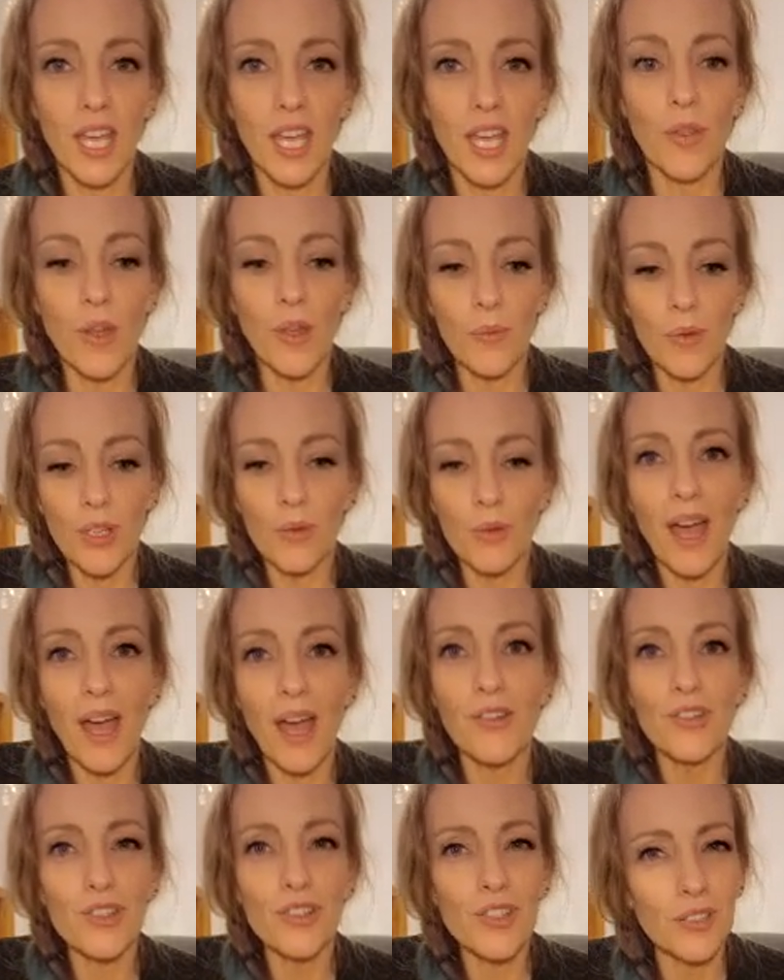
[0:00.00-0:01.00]
Well, then when you
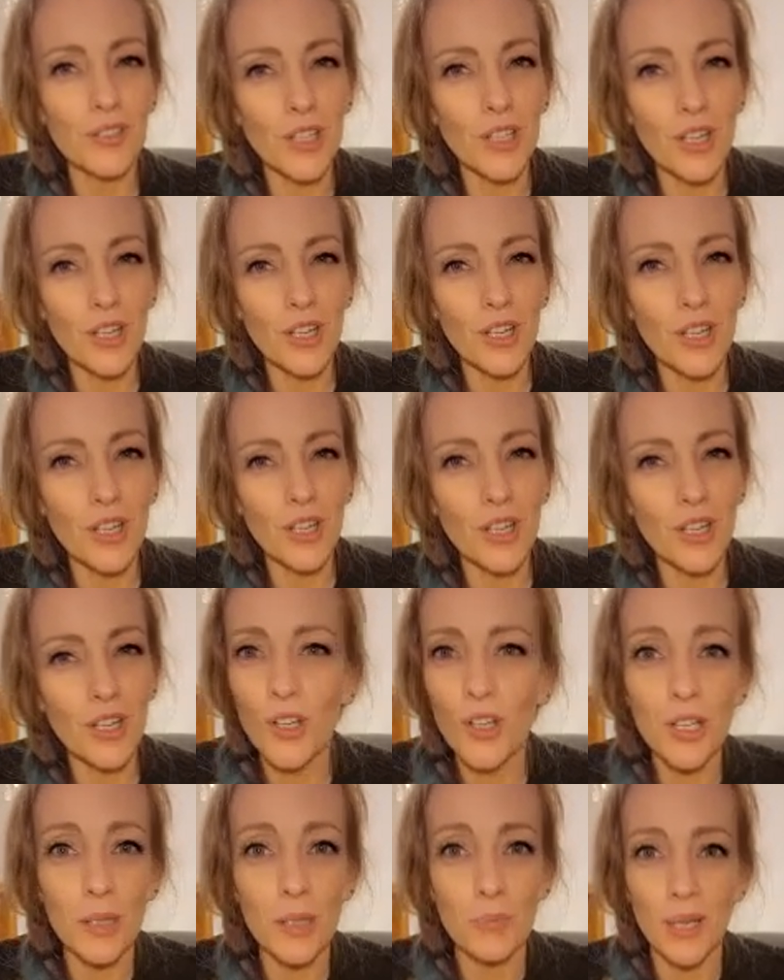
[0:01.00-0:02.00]
add just a little, and I'm not
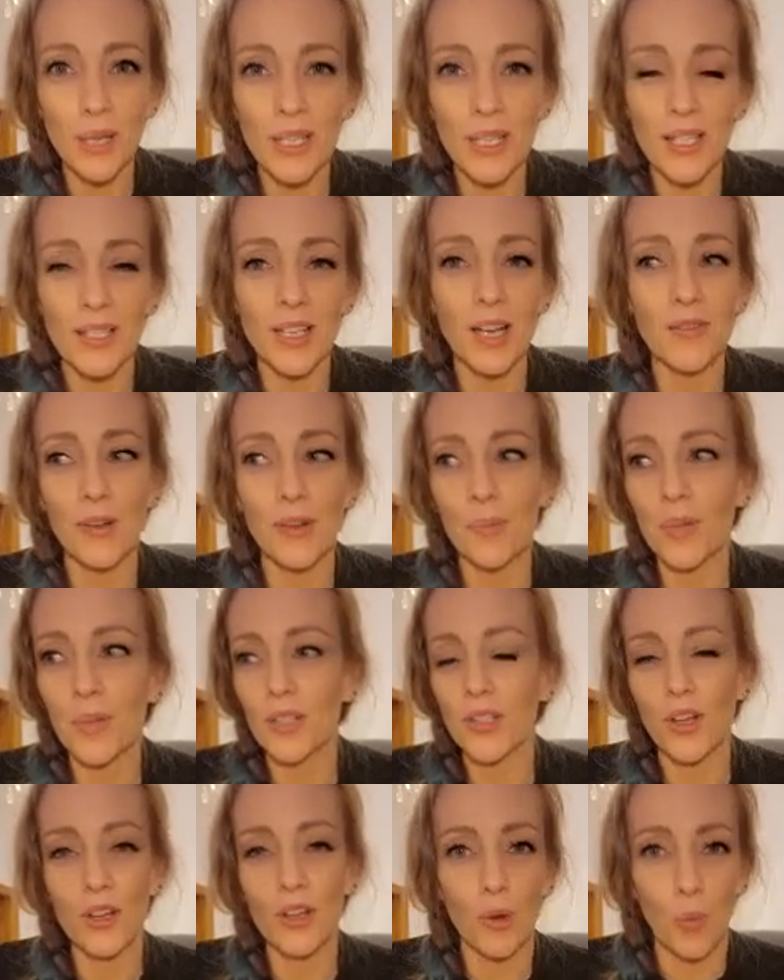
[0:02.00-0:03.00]
talking big stuff, I'm not
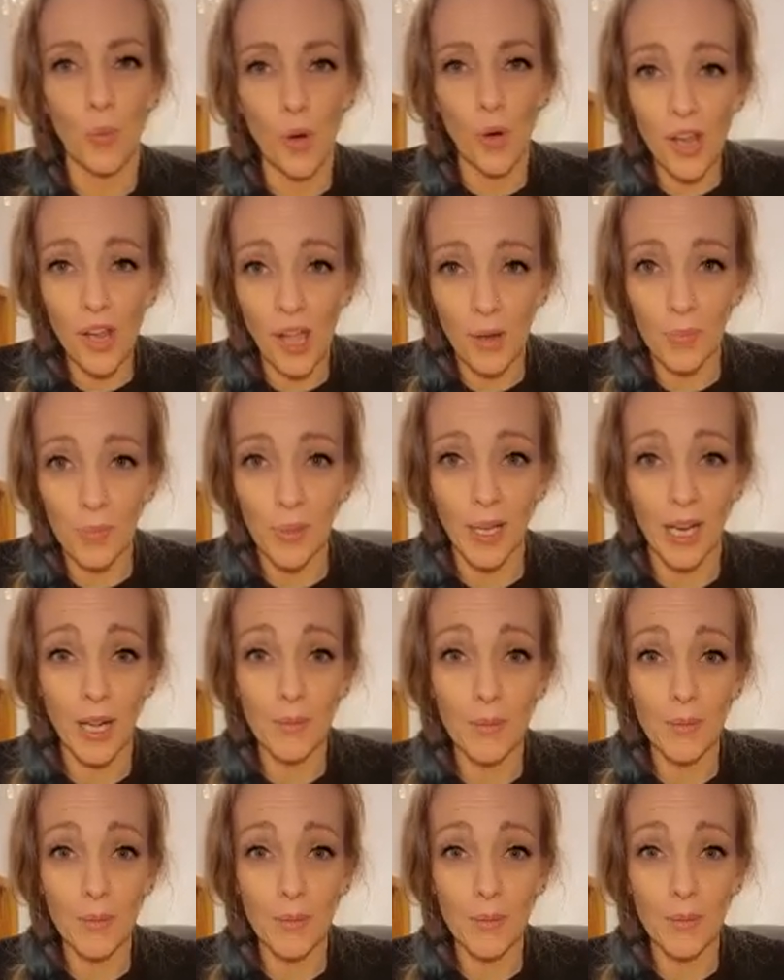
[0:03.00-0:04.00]
talking a workout plan,
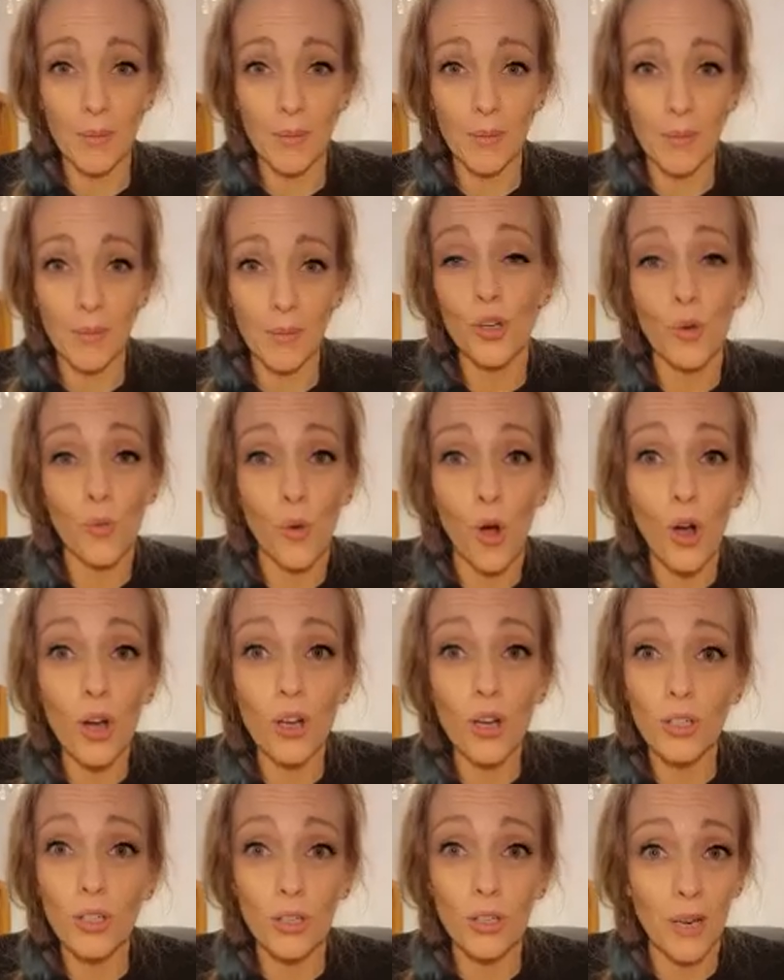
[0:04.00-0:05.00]
I'm talking just go
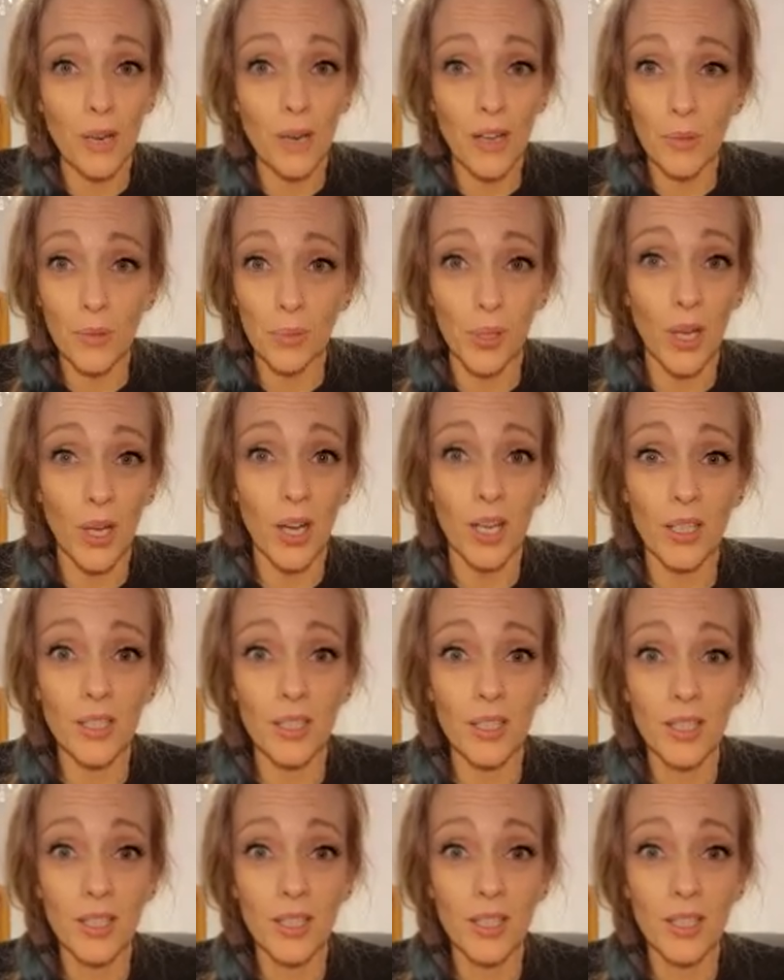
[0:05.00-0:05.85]
walk around the block.